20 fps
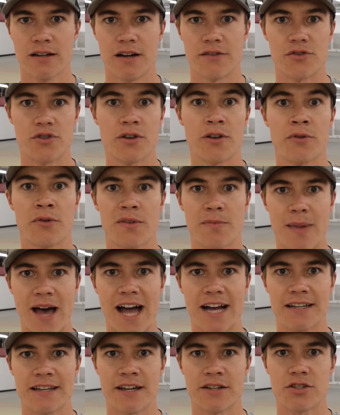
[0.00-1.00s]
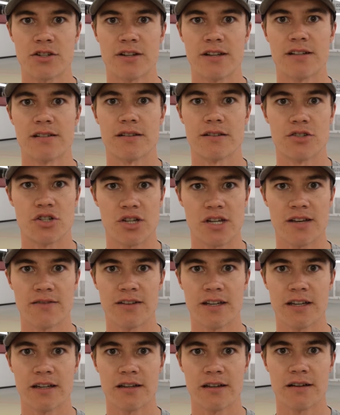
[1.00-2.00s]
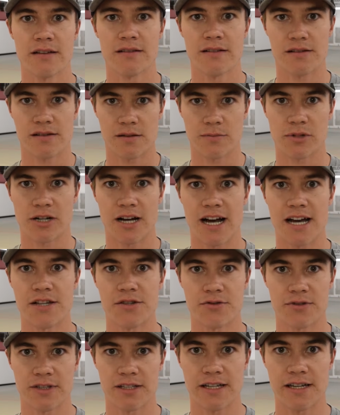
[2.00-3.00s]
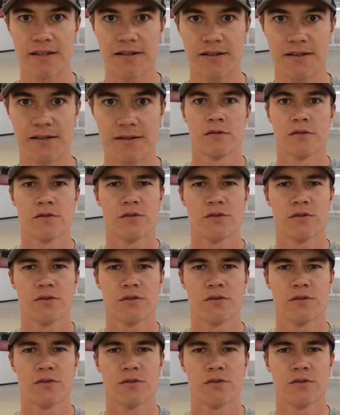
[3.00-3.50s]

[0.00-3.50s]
of shooting with back tension, is achieving the surprise release.